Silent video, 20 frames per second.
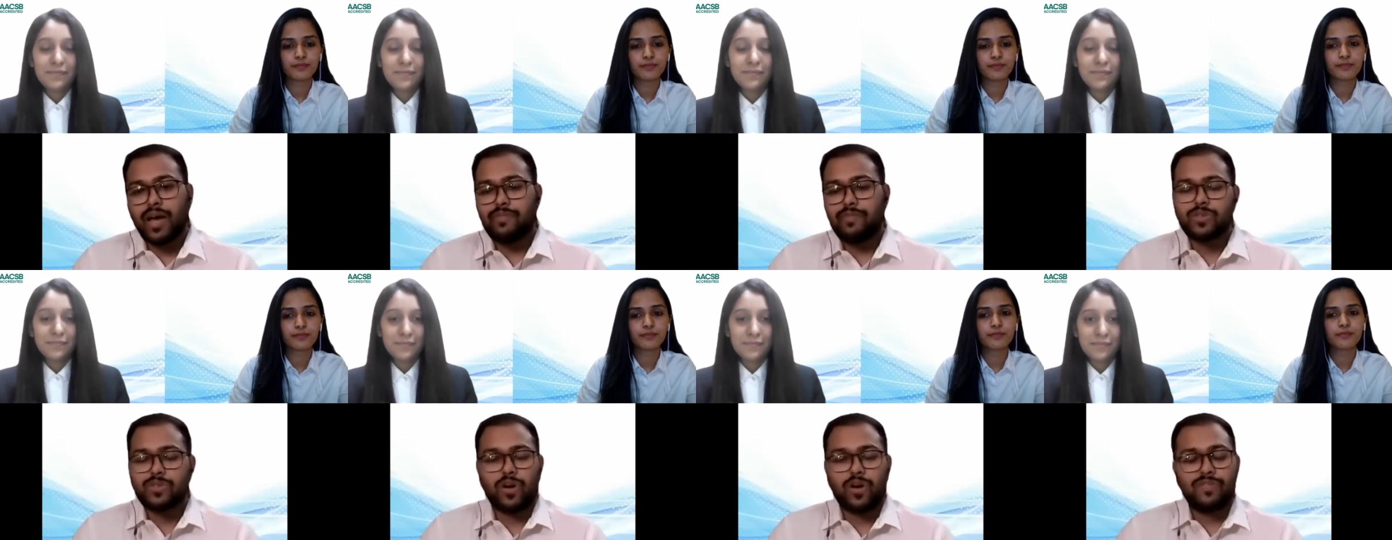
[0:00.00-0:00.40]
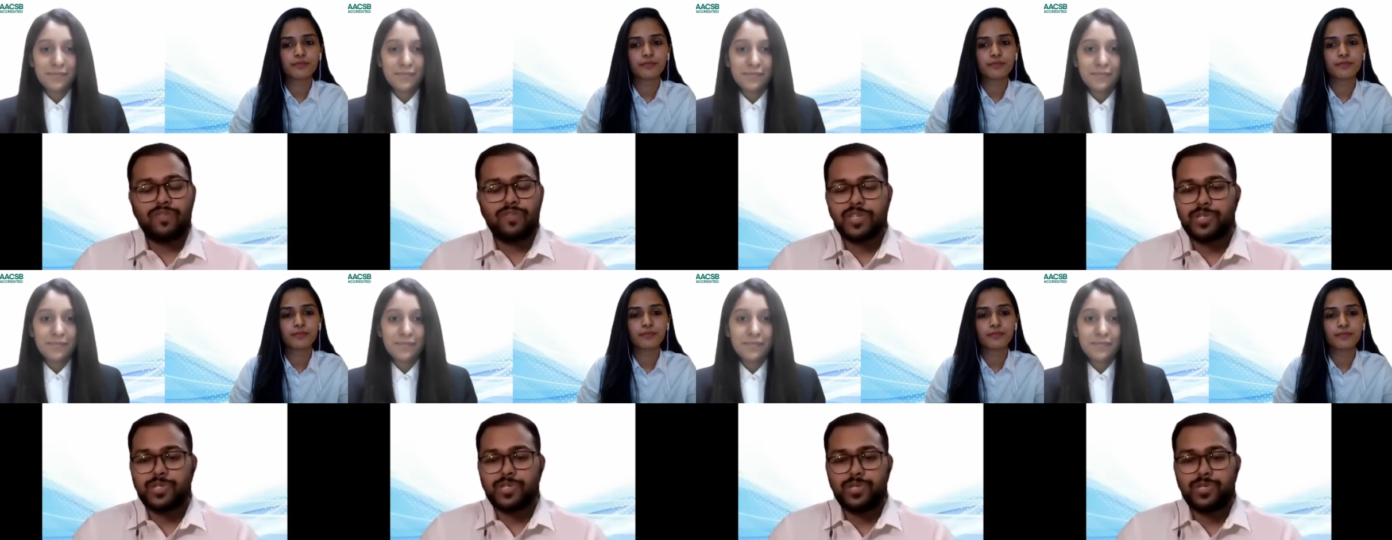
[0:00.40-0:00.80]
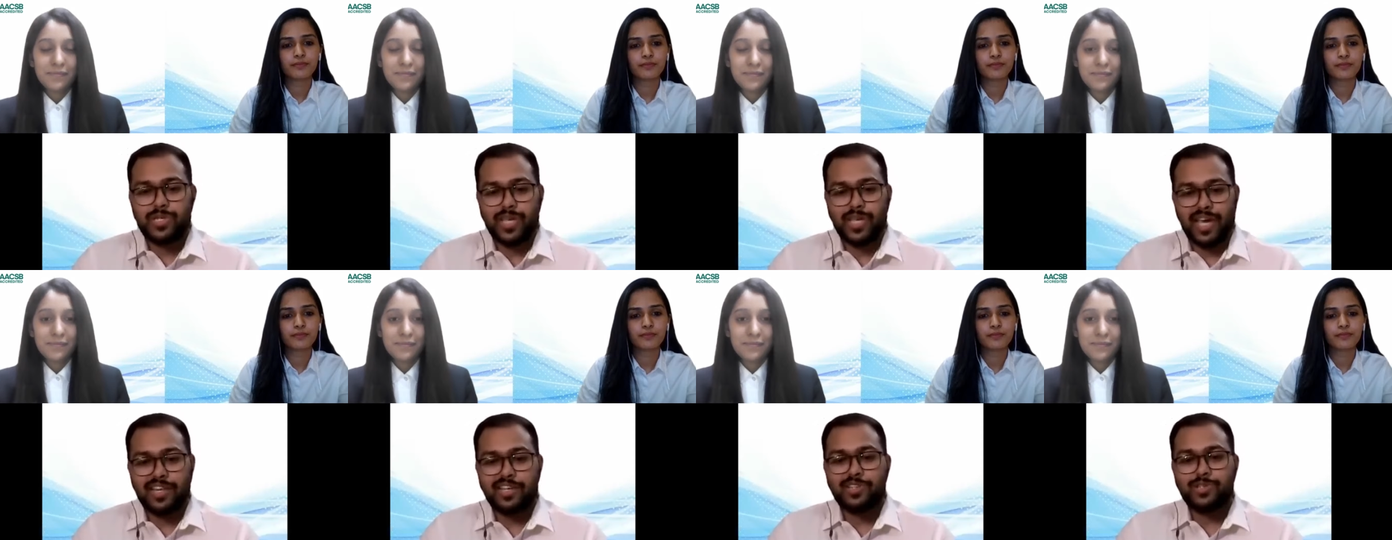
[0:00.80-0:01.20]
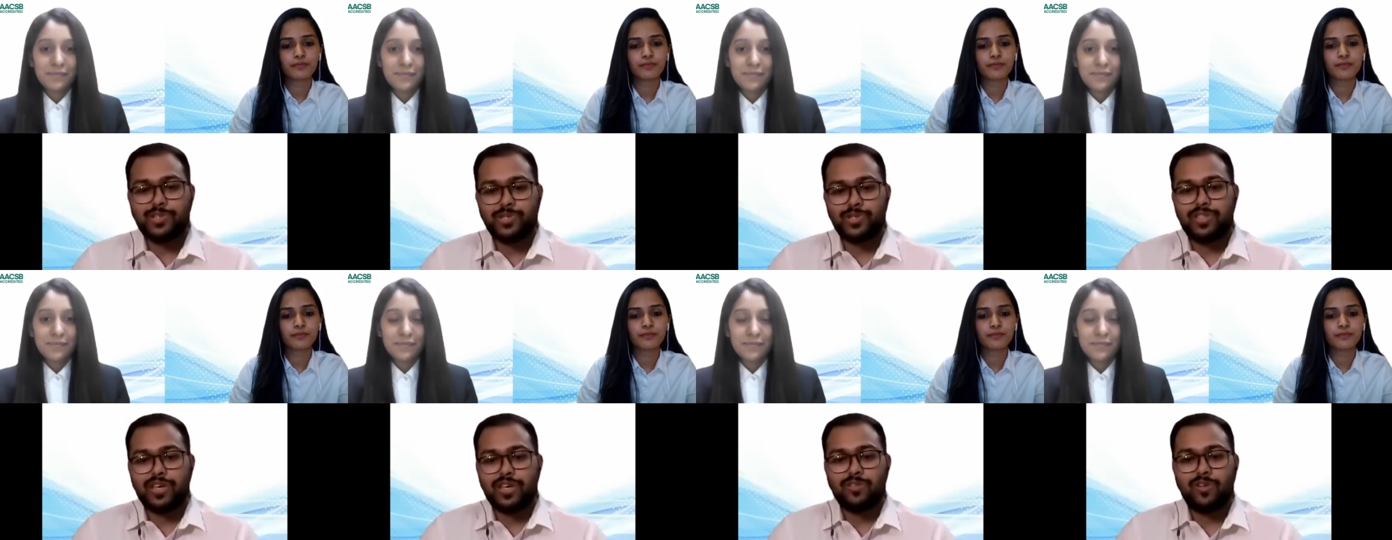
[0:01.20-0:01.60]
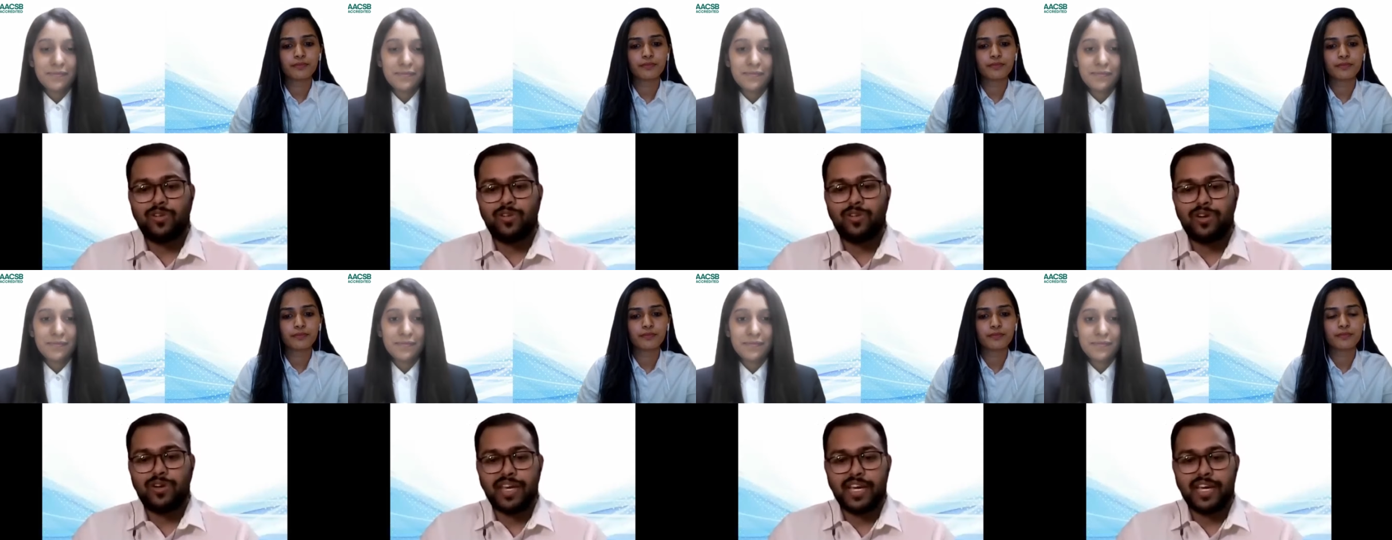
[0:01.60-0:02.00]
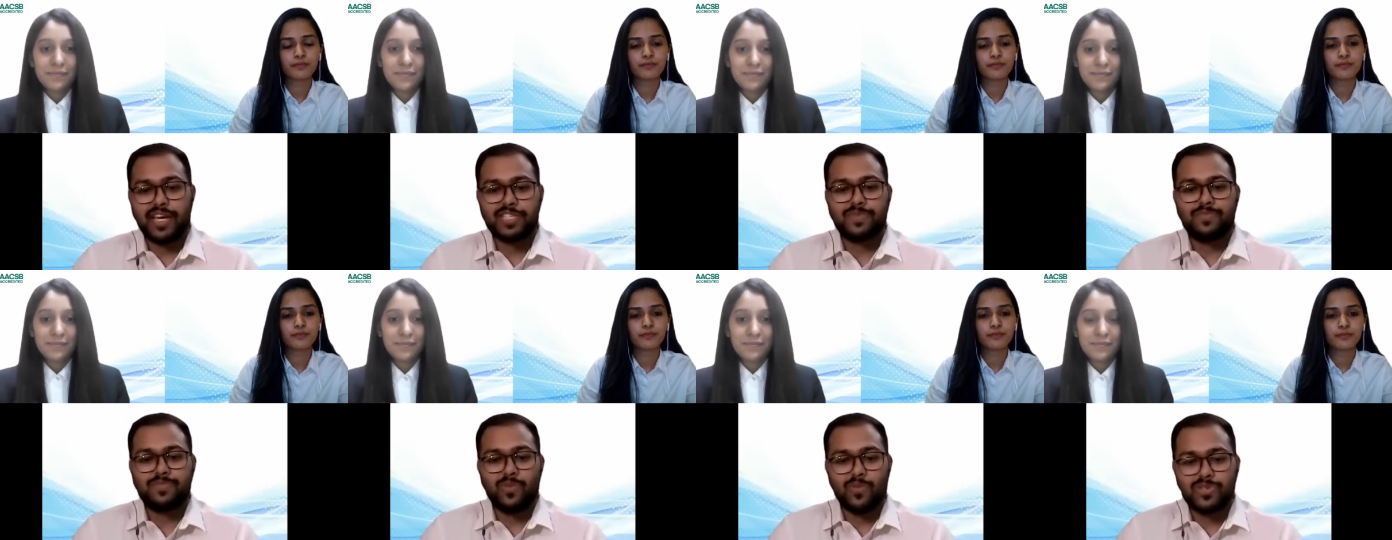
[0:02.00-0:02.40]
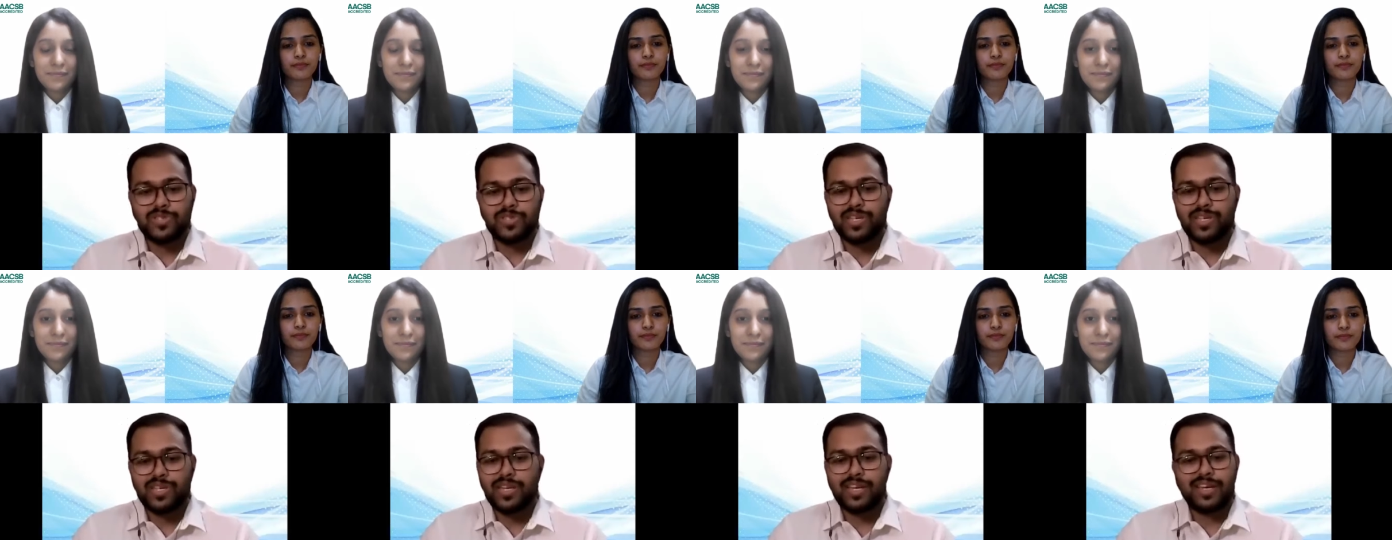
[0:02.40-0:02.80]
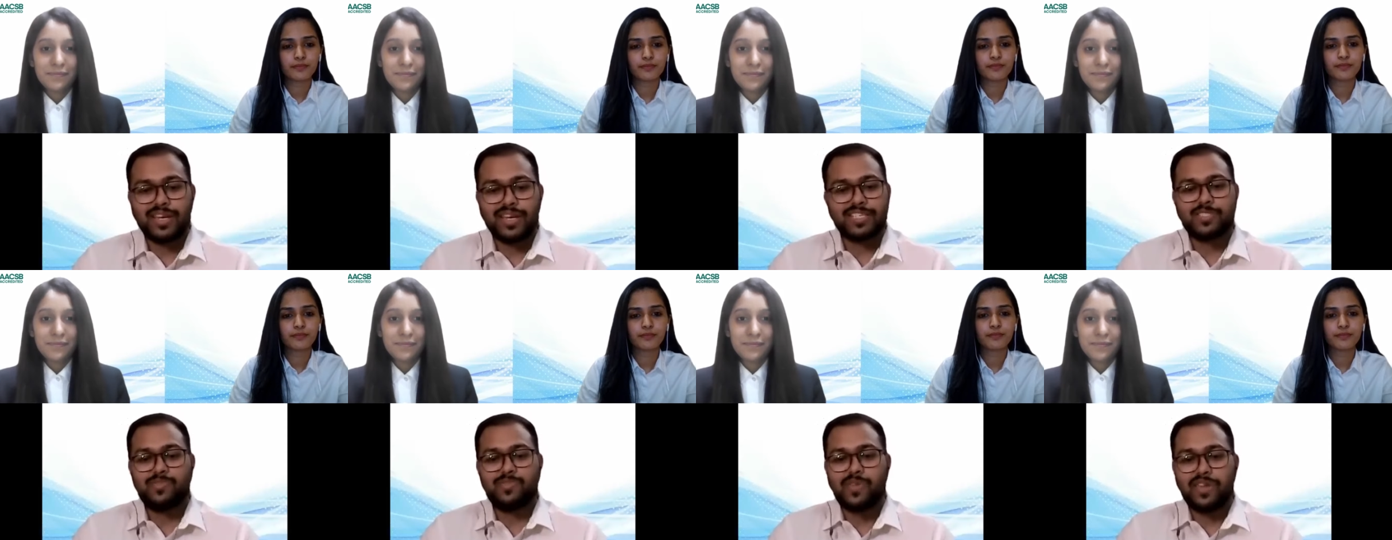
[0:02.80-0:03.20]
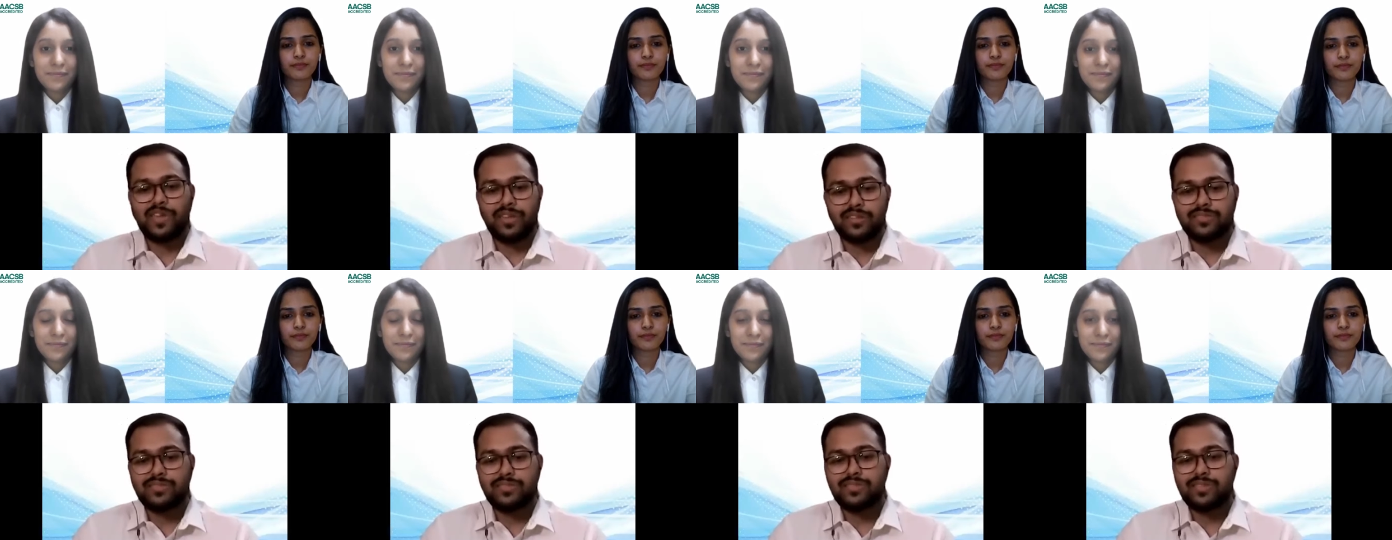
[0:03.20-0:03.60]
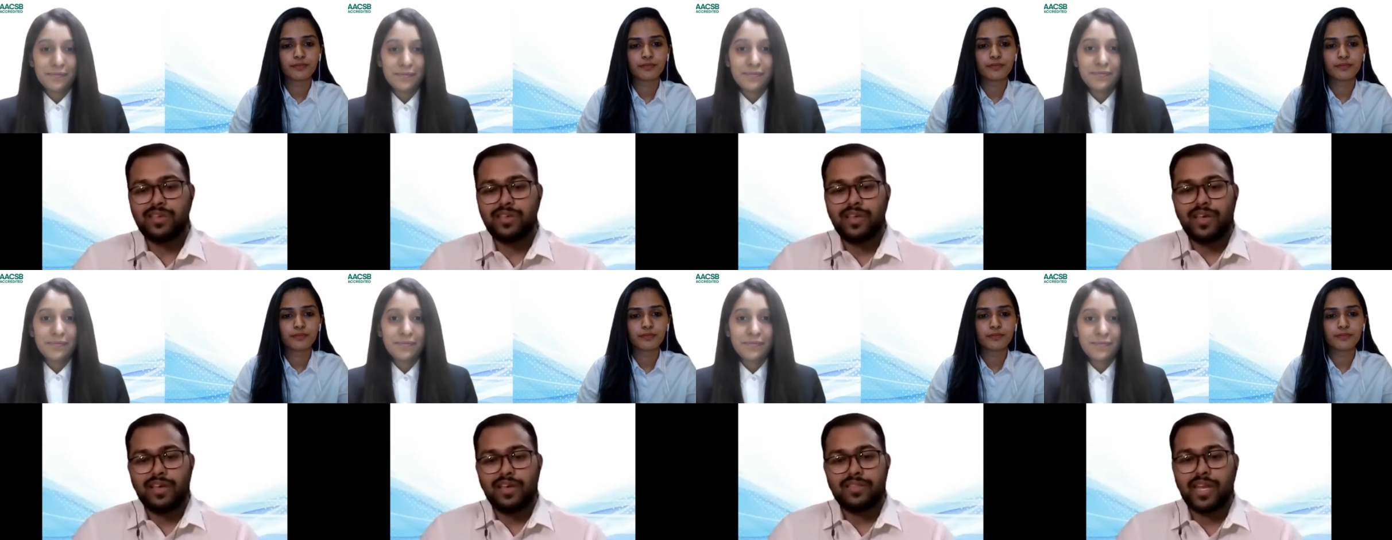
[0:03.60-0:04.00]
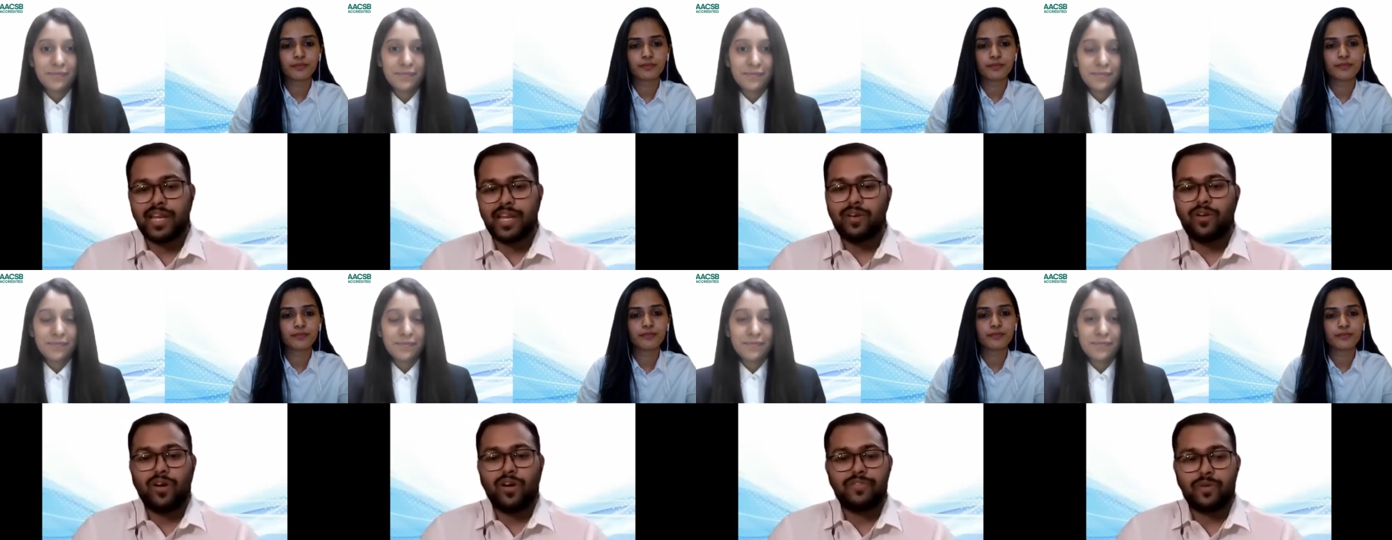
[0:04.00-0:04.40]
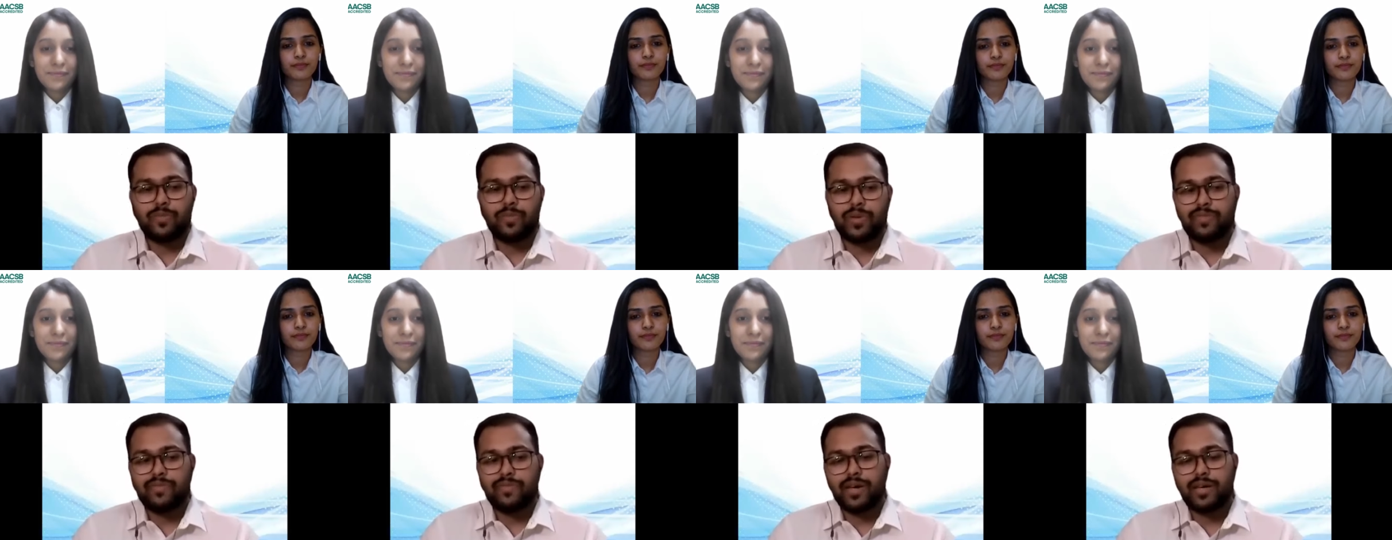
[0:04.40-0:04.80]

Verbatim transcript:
Speaker 1: I was always cherished the exposure and experience that I got from EY.